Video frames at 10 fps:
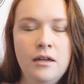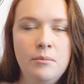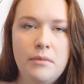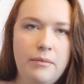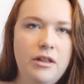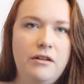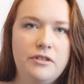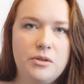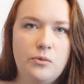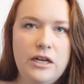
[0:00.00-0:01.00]
maybe lift
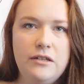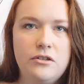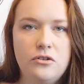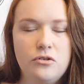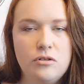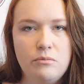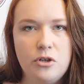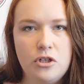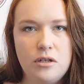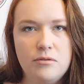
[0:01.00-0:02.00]
some weights or do some
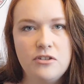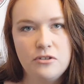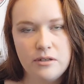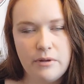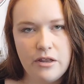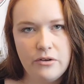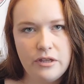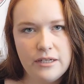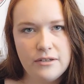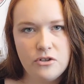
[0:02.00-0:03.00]
push-ups or some other
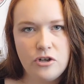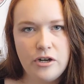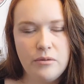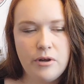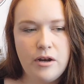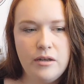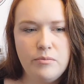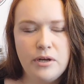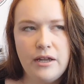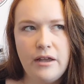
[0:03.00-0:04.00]
things to train your body.
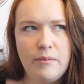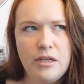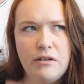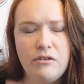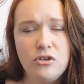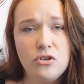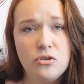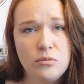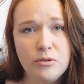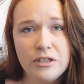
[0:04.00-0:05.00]
But I mean, if you're
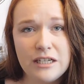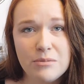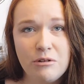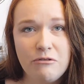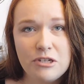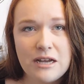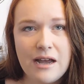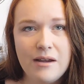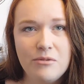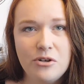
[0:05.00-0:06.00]
super desperate for
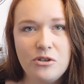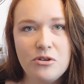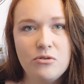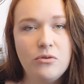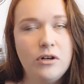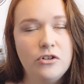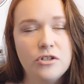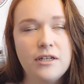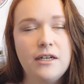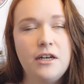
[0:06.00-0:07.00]
time or you are
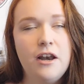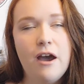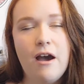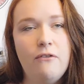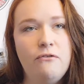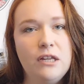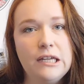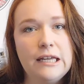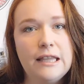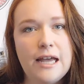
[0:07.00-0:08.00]
just like not
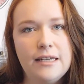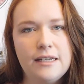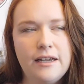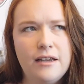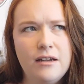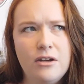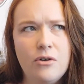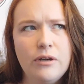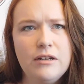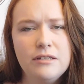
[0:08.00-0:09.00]
feeling it that day,
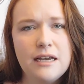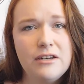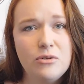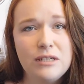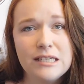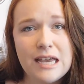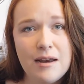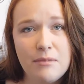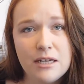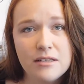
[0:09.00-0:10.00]
going outside and doing
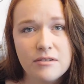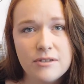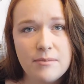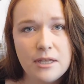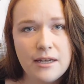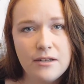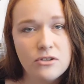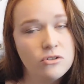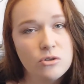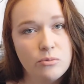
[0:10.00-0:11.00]
10 minutes of something is
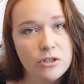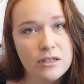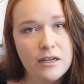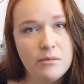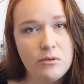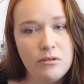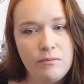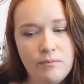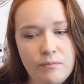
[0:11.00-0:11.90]
super attainable.